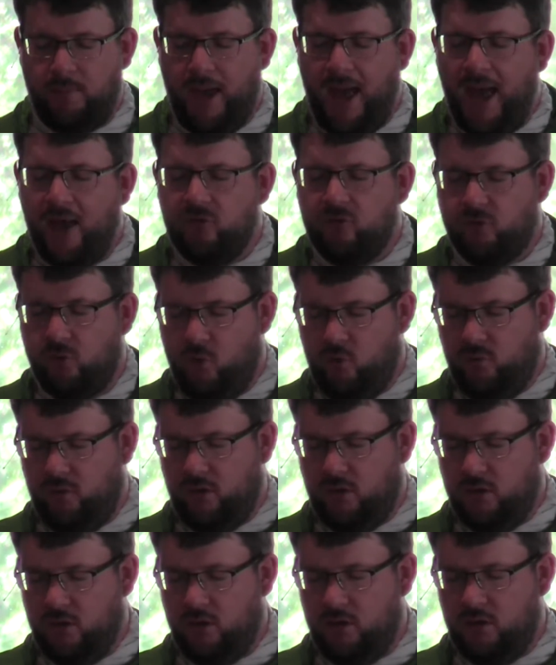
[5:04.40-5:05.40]
a
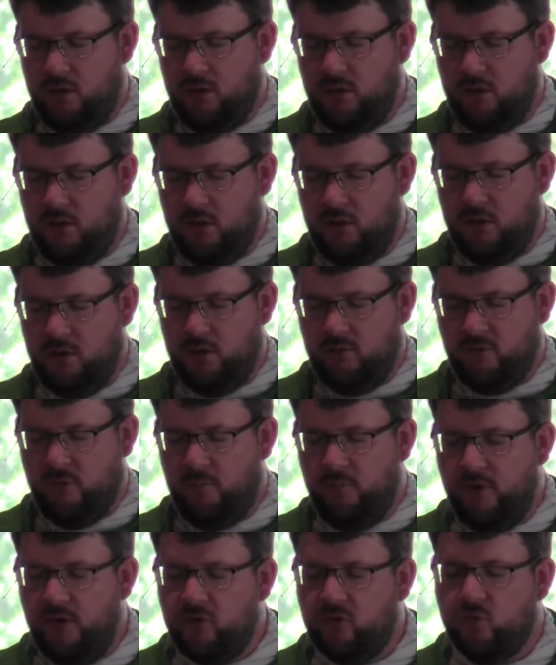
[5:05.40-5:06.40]
Passover
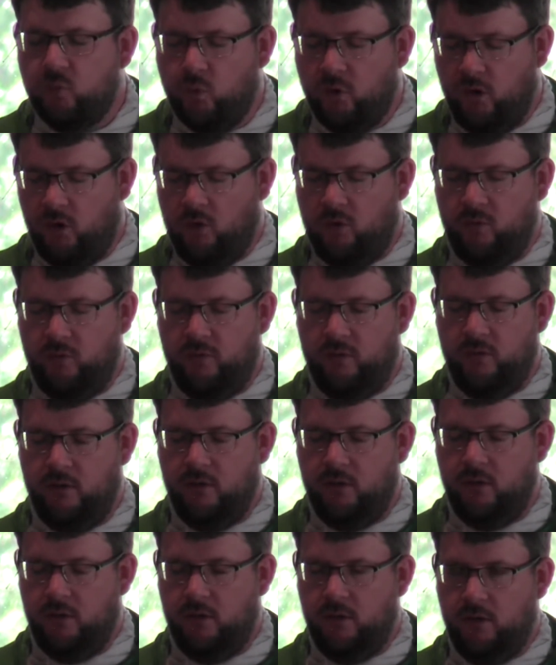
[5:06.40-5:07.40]
from this world
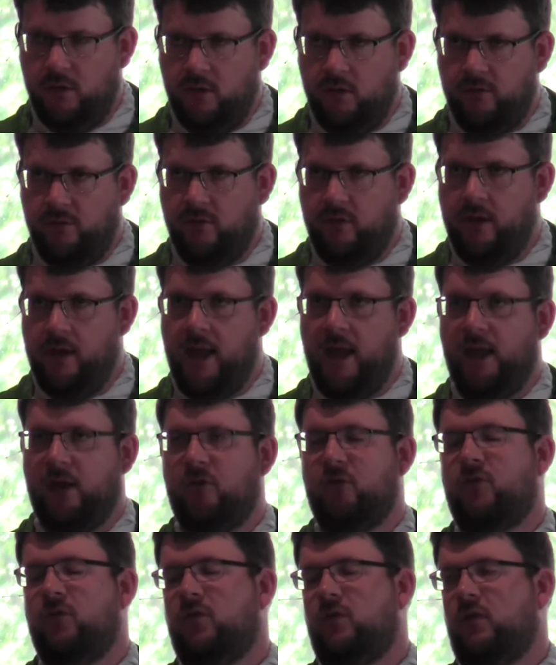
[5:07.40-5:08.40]
to the
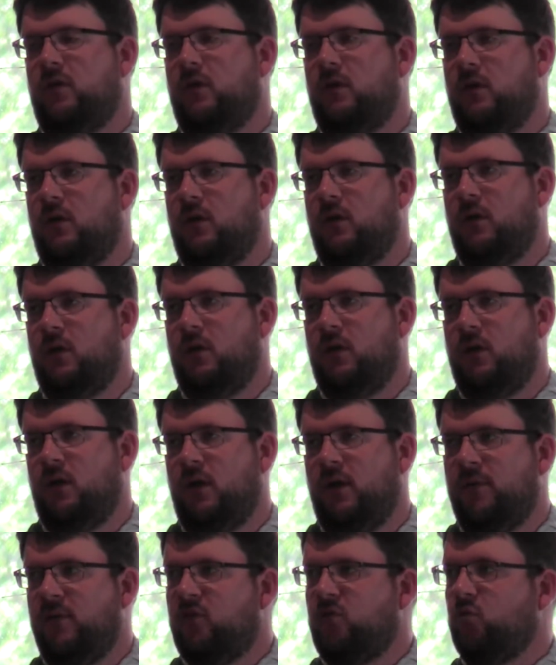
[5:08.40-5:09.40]
next.
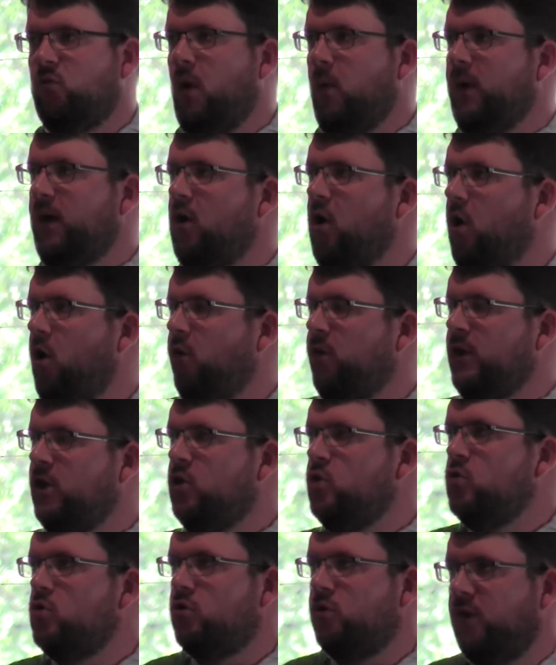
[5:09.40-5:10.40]
This is what we call the
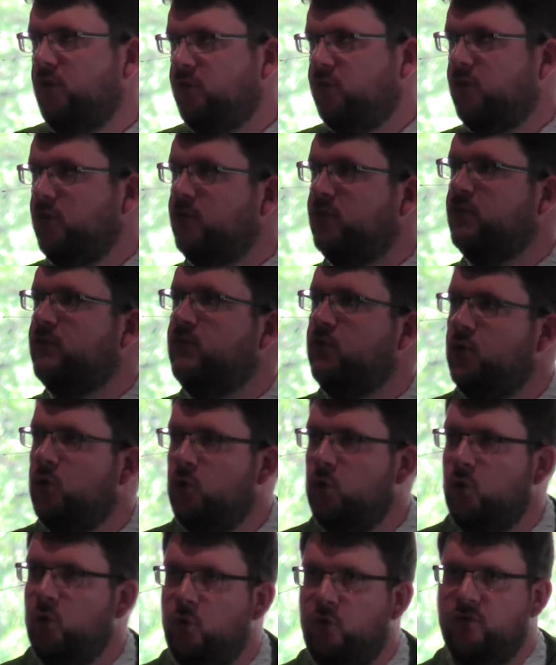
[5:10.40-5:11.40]
Eucharist, the
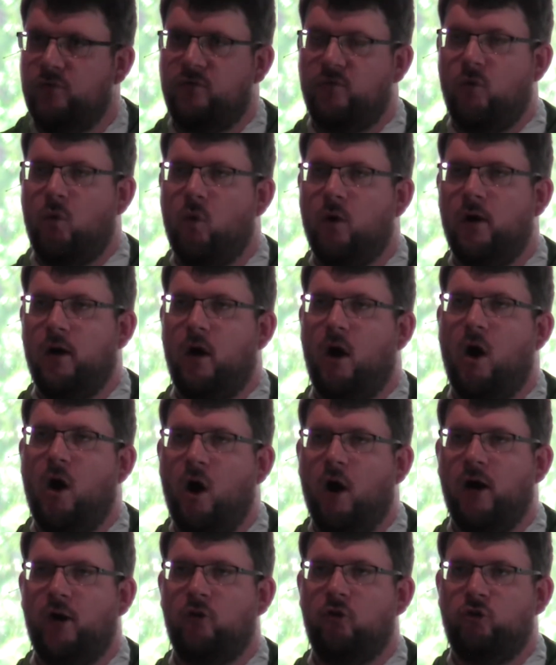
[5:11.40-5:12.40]
food for
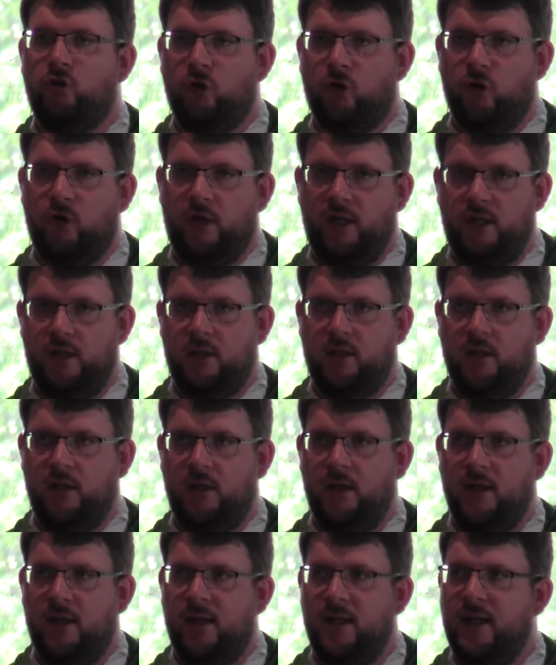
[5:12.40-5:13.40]
our journey.
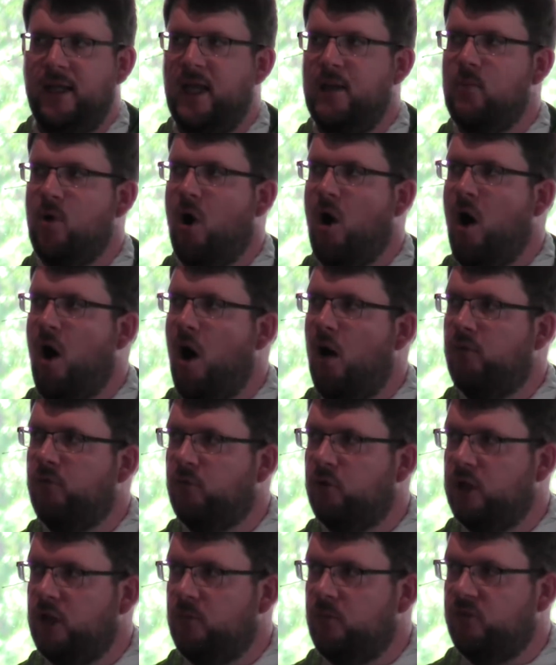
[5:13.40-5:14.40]
Him
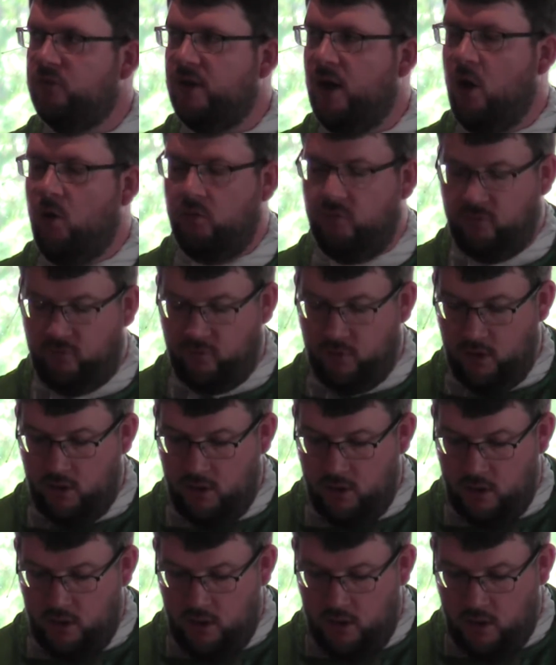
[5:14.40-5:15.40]
offering himself
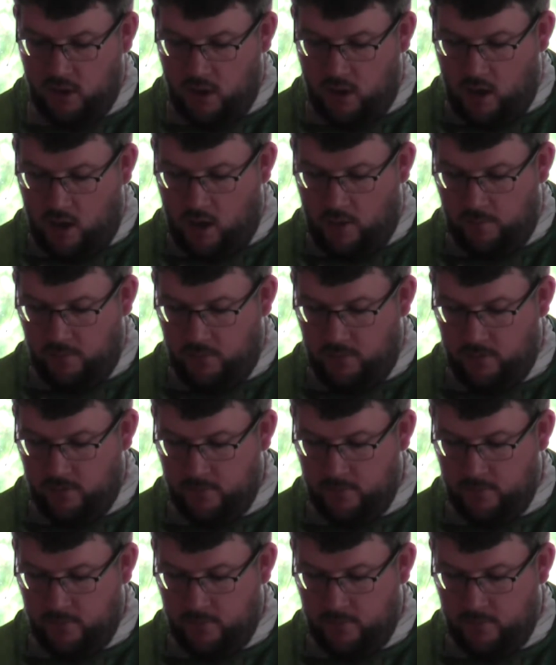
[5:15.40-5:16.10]
up.